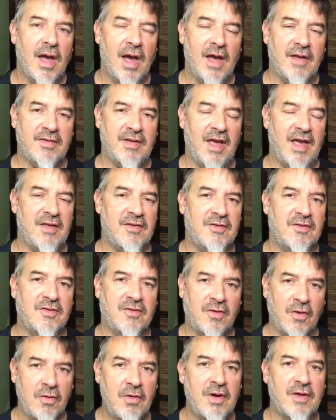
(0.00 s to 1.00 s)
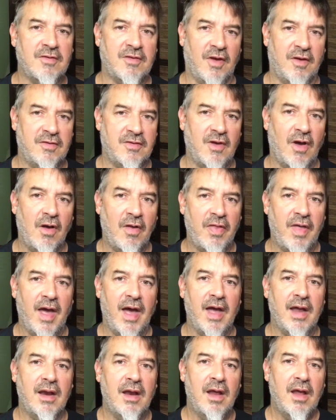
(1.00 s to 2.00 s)
I say as soon as I saw
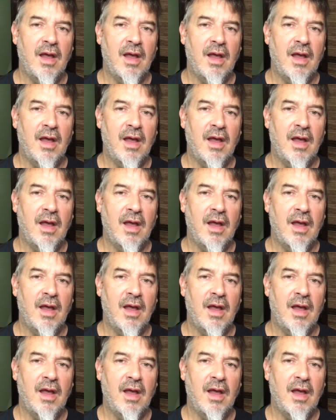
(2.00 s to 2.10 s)
that,